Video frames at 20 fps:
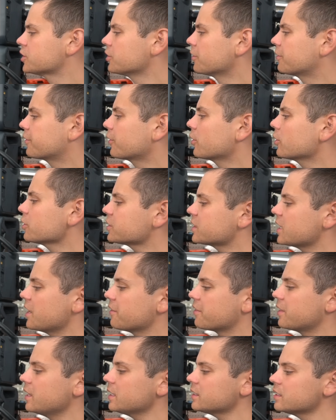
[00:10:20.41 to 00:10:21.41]
So first,
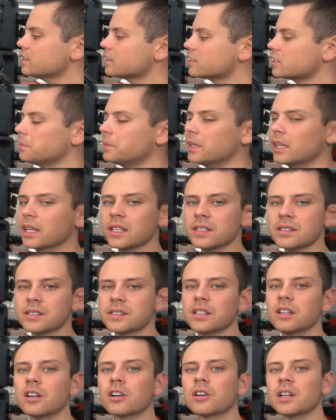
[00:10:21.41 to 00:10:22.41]
if this is to be
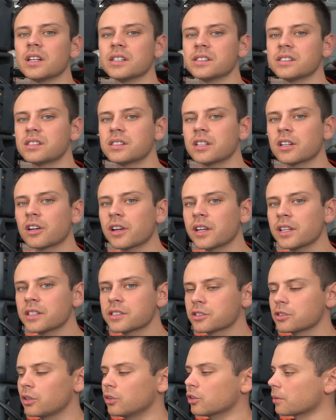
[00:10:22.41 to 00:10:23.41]
considered a
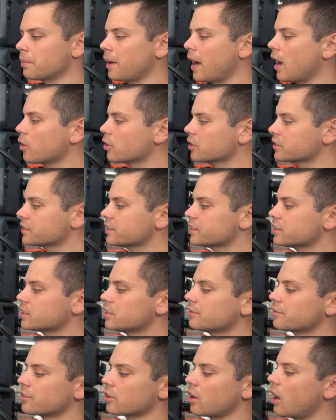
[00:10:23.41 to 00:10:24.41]
serious solar power
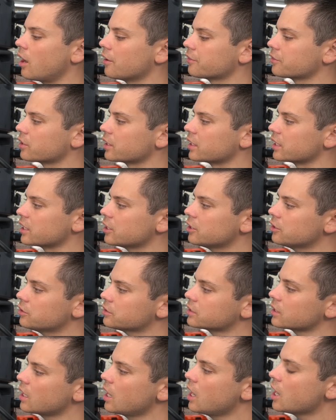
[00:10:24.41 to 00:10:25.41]
system for off-grid
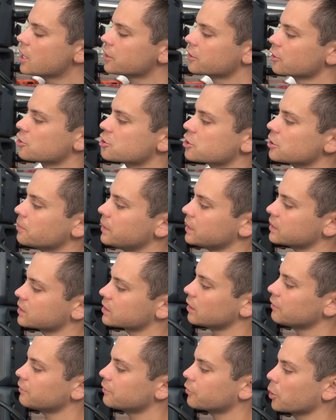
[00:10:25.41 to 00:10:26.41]
use, there should be
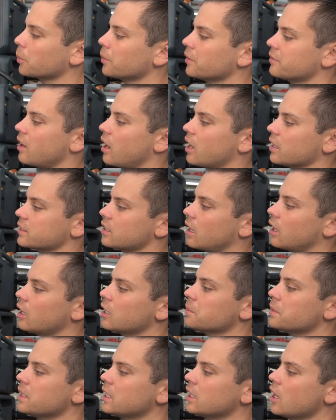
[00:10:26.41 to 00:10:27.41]
some form of
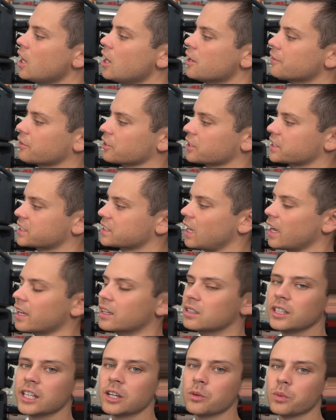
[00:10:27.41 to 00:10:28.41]
autonomy for
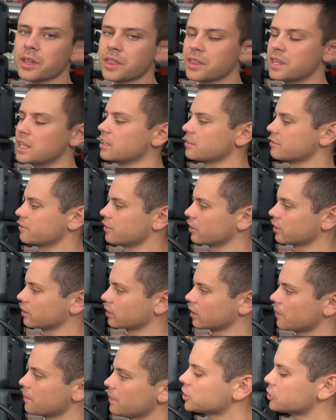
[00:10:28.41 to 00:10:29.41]
cycling with the
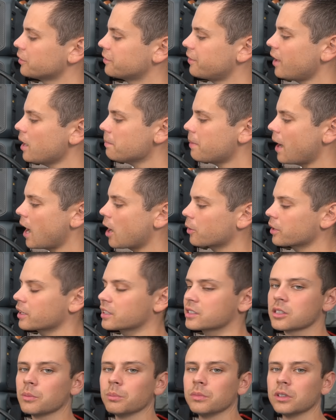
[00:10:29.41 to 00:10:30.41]
inverter. So if I'm powering
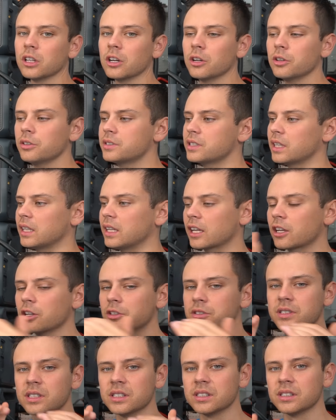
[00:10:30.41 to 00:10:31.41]
some loads and it
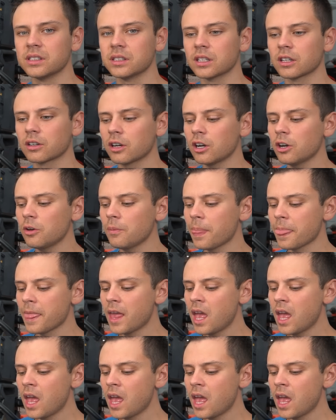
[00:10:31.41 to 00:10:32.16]
goes to zero,